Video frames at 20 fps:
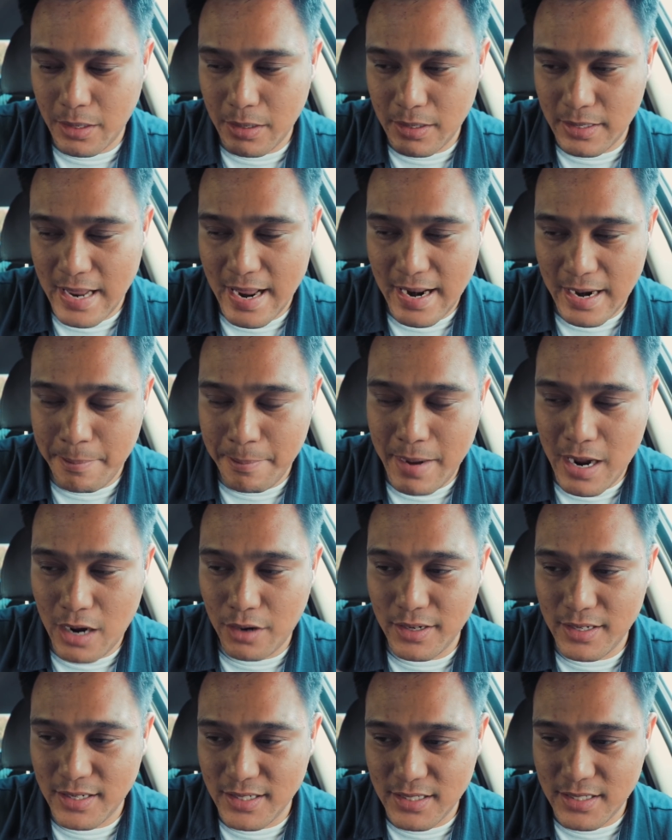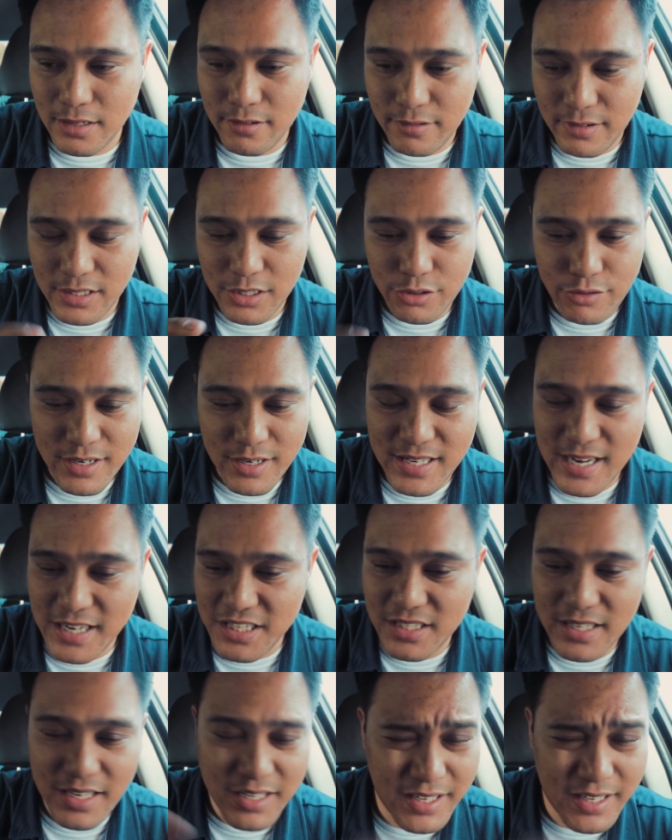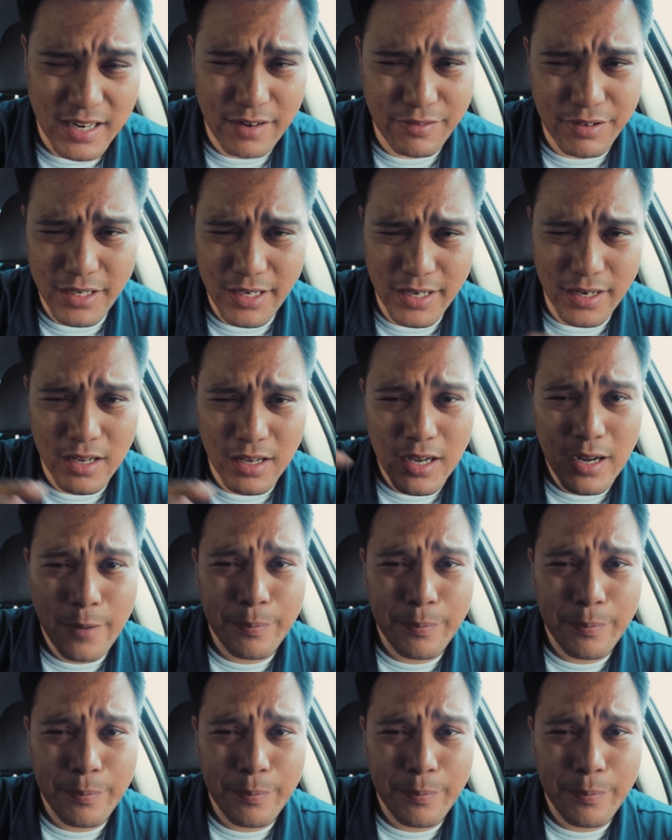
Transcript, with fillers: that amount and etc the transaction id and everything